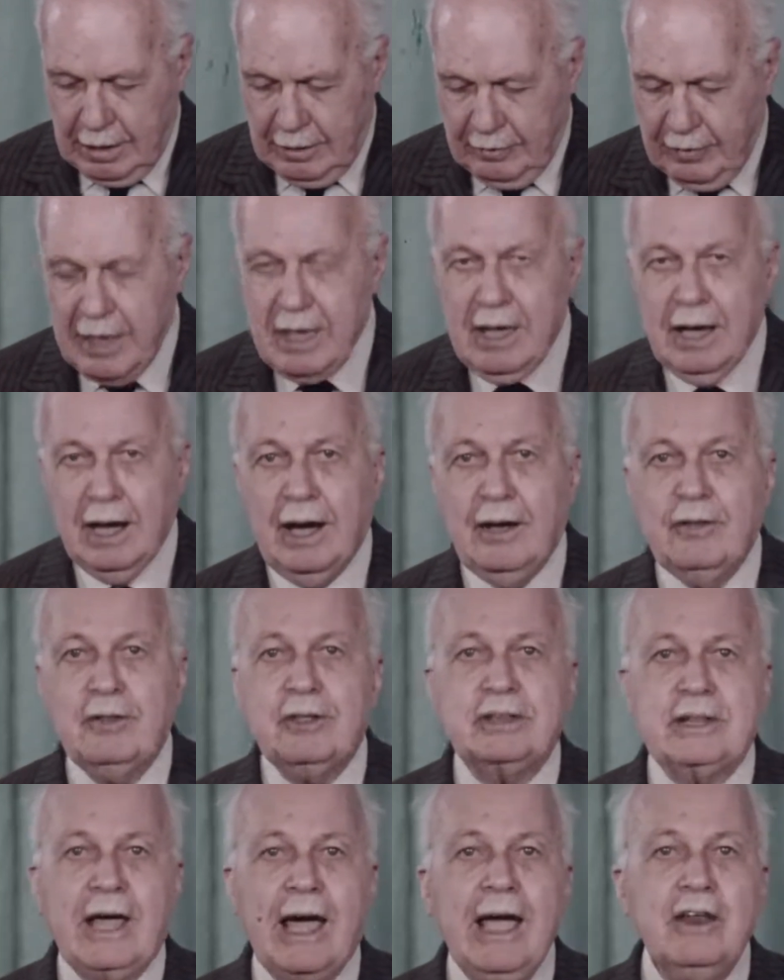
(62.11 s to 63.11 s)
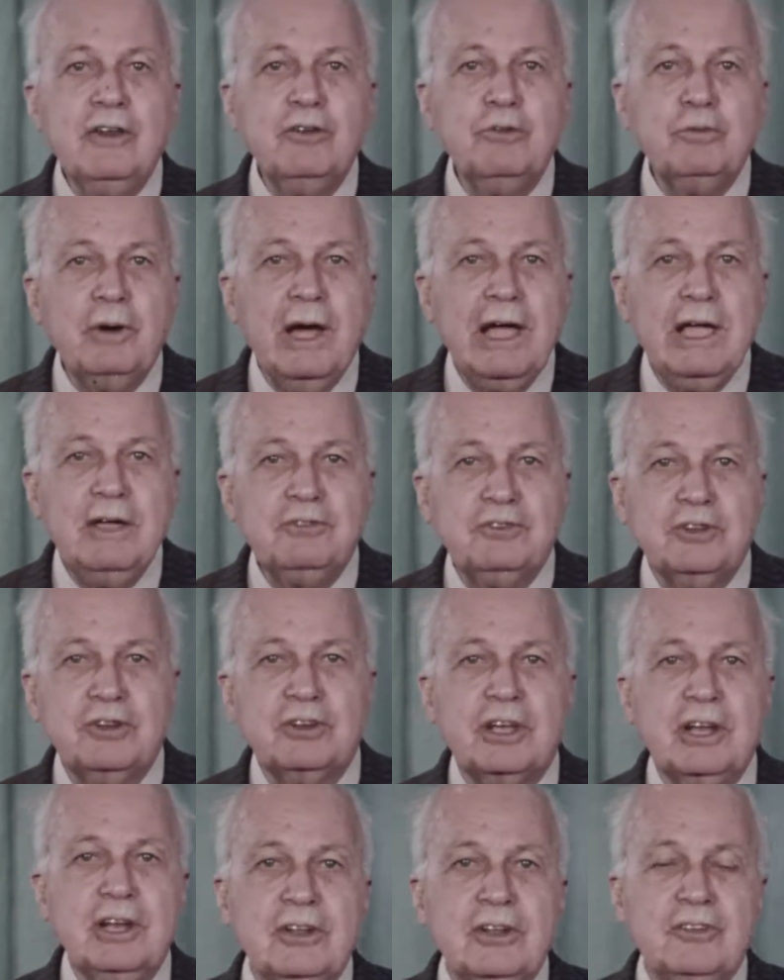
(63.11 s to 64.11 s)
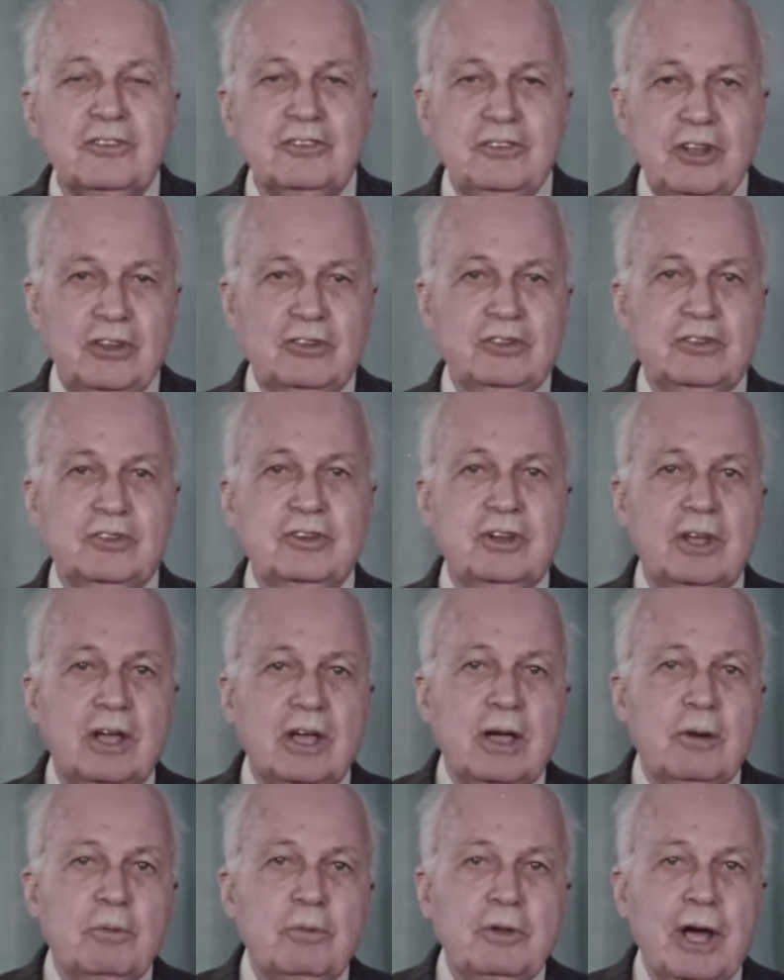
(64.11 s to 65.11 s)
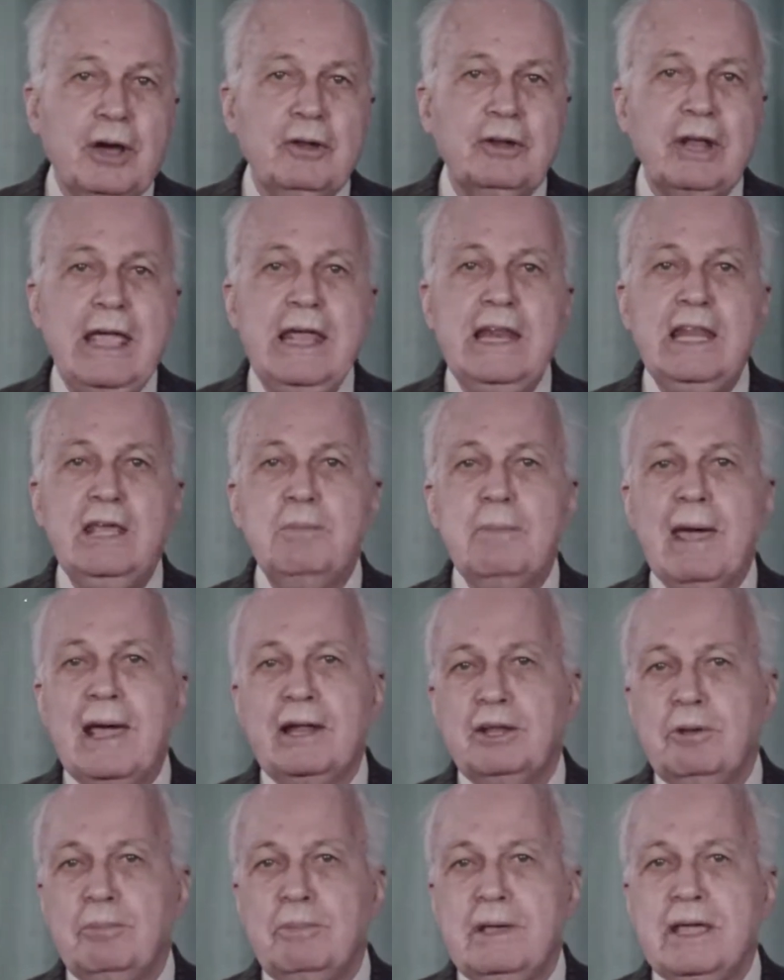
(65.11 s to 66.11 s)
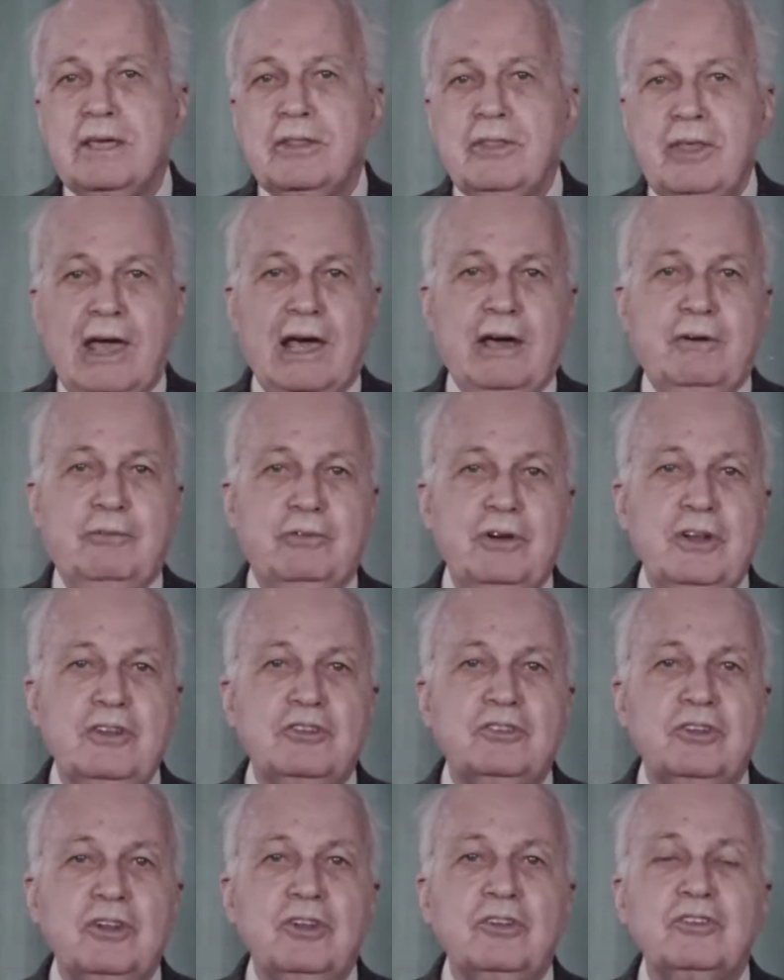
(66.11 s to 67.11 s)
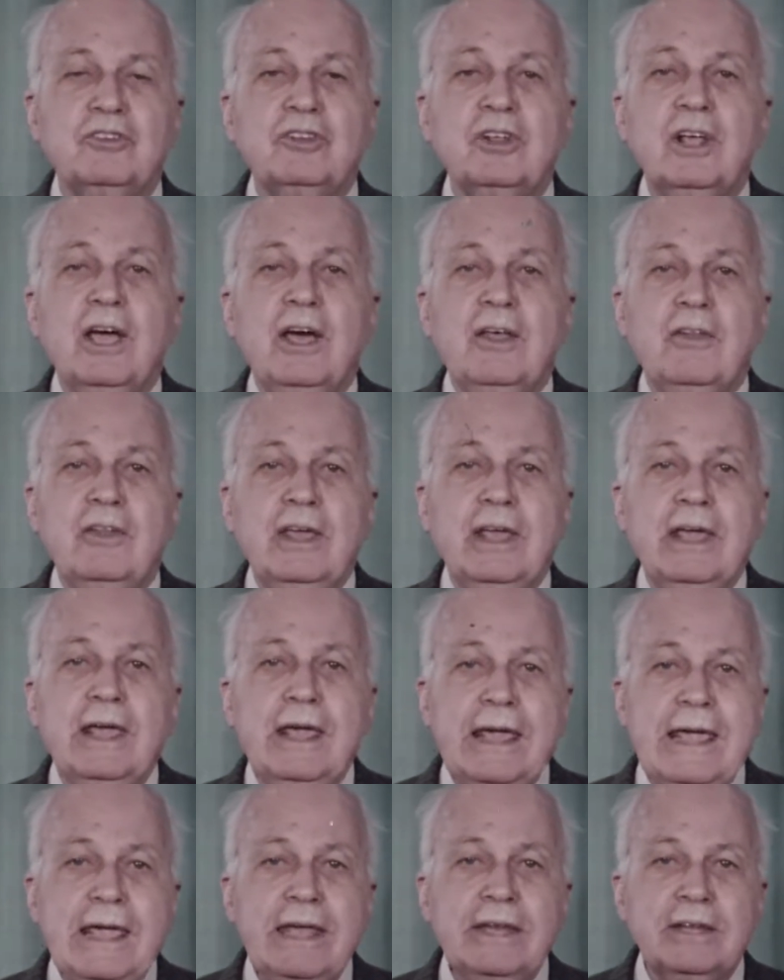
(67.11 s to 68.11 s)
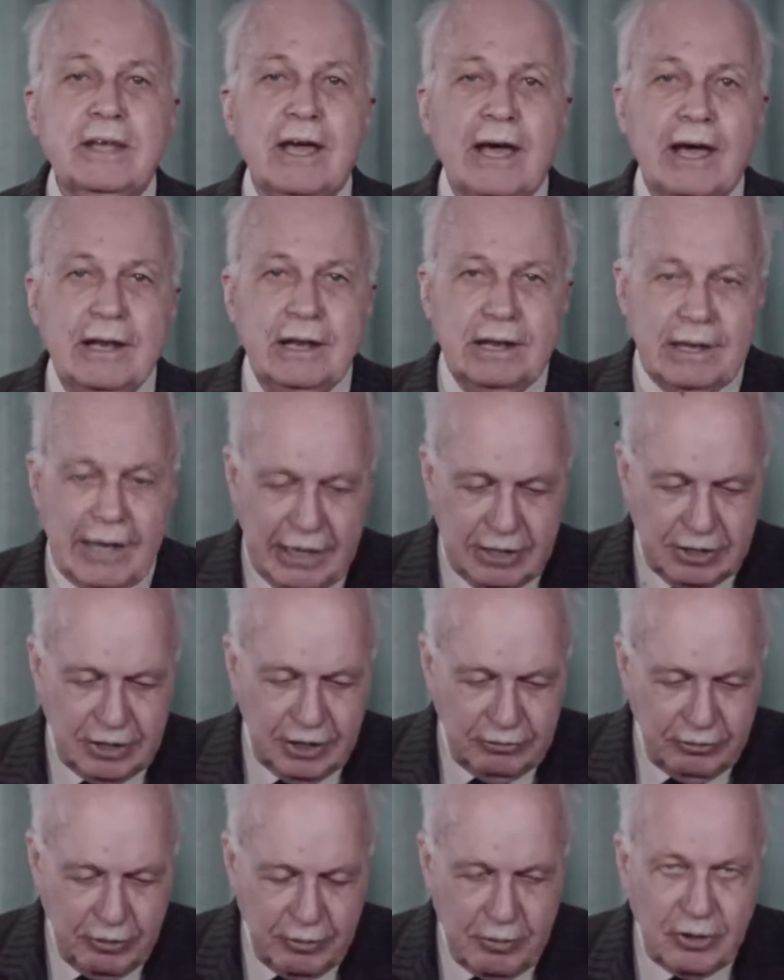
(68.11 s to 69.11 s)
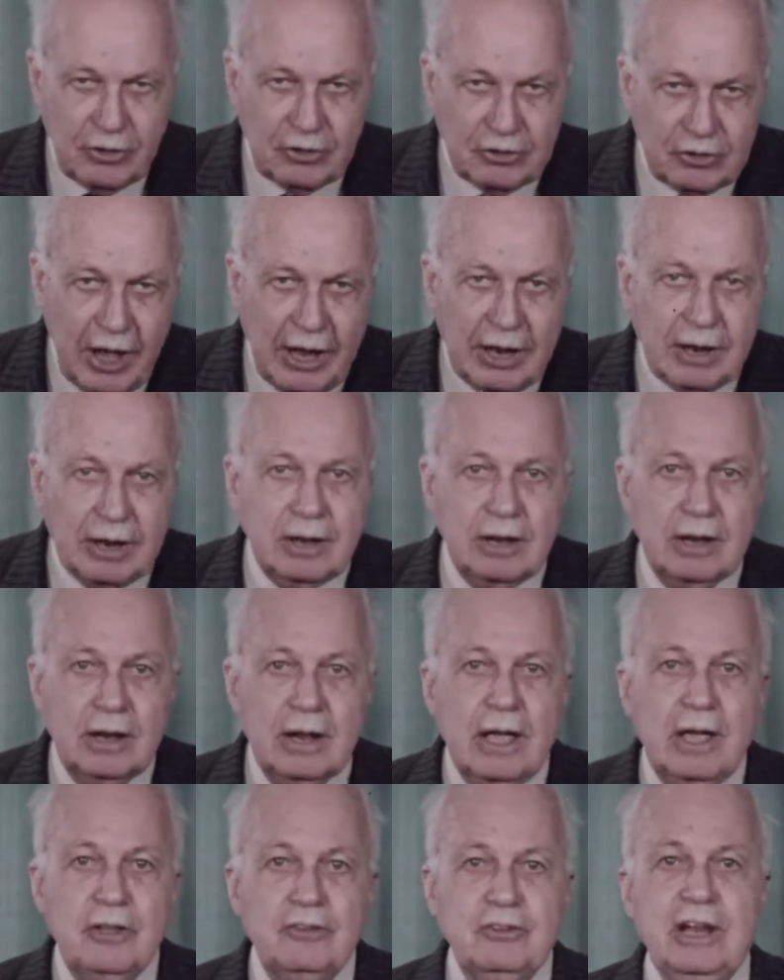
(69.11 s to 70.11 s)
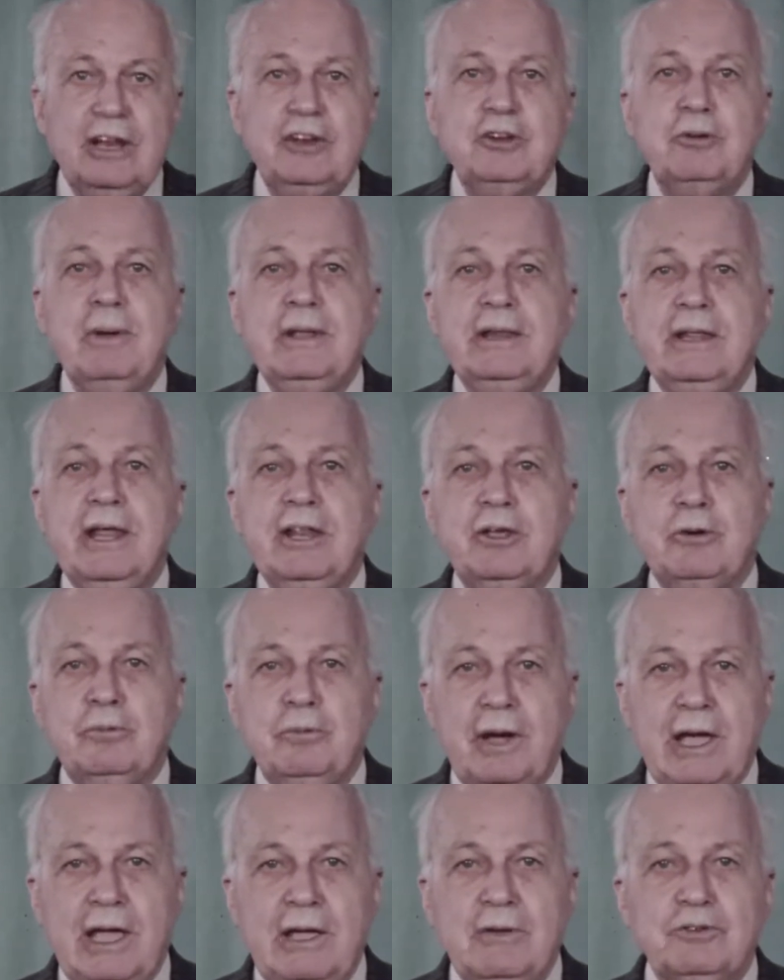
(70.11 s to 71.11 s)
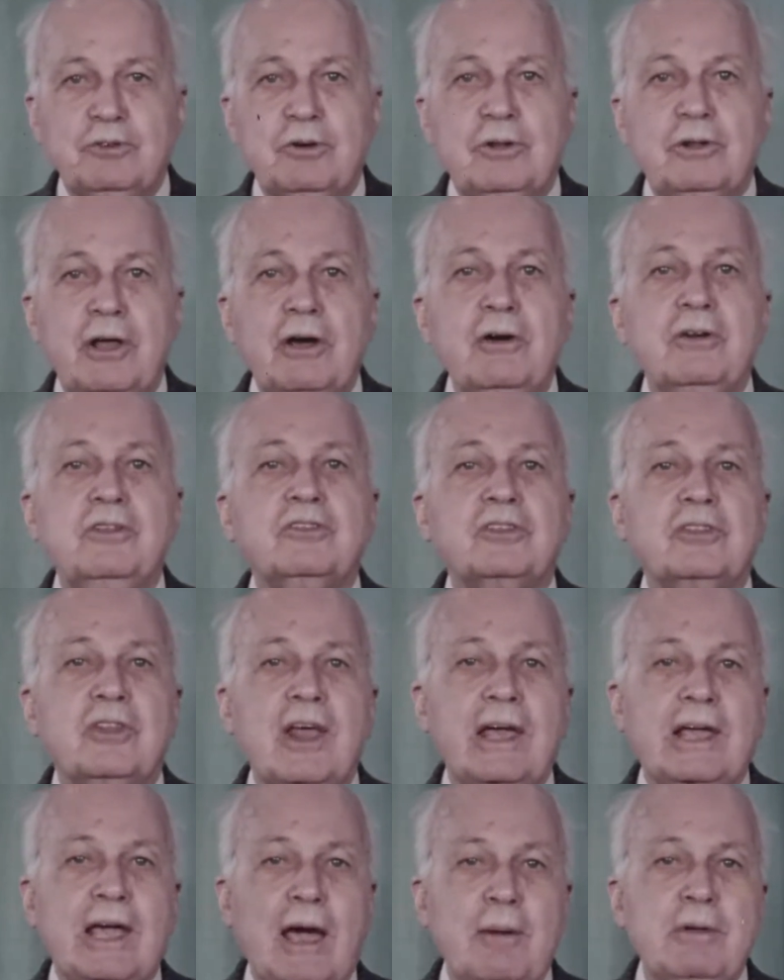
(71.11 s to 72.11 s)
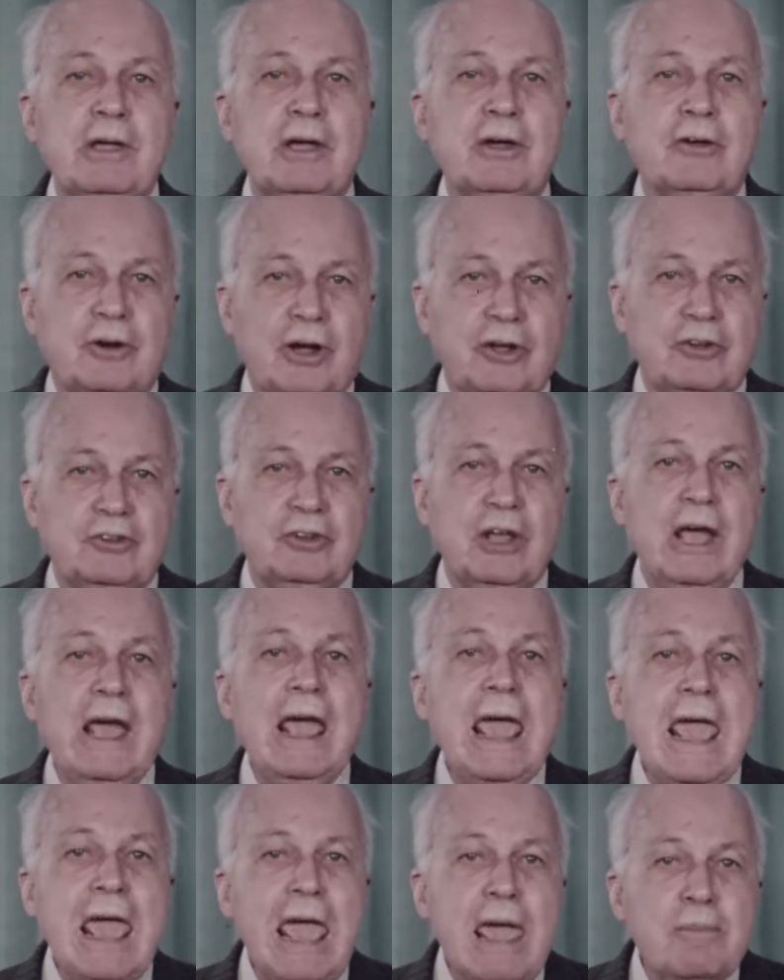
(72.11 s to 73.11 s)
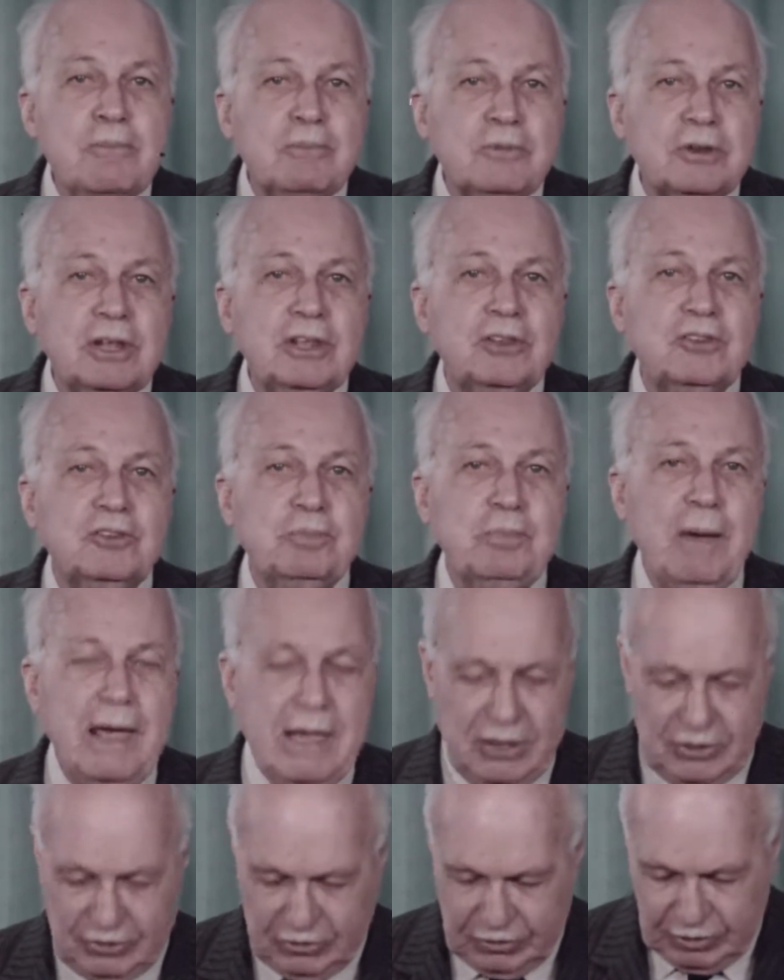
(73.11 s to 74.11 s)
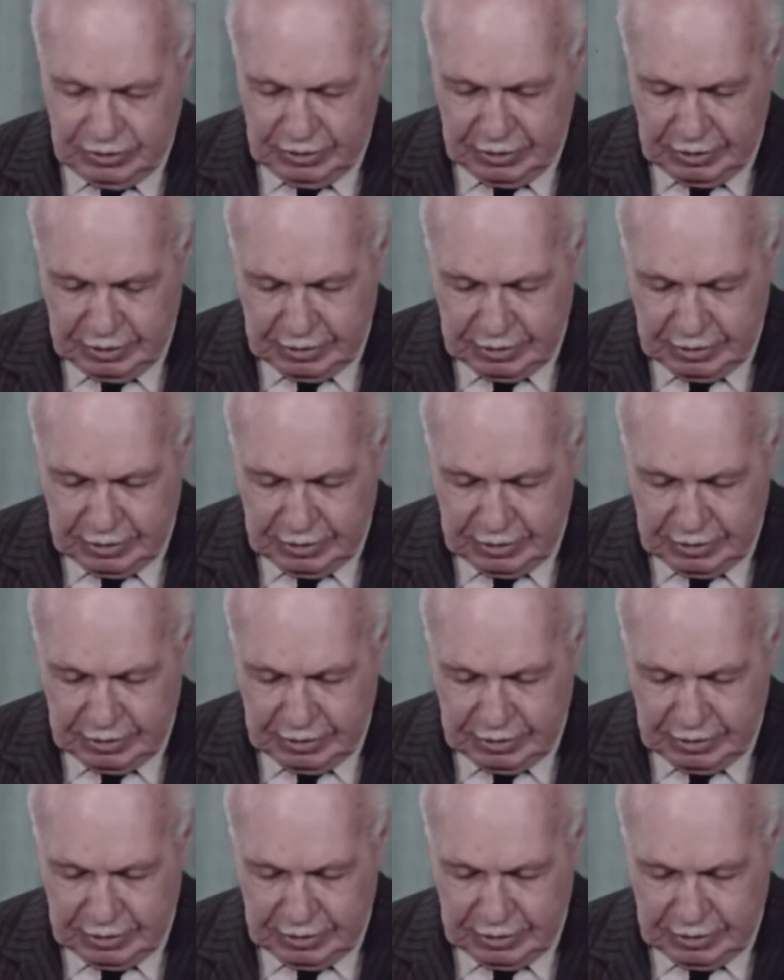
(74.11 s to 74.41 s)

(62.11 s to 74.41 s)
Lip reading: They are the kind of waves that exist without any matter being there. For instance, the heat and light from the sun is electromagnetic waves, although they're coming across empty space.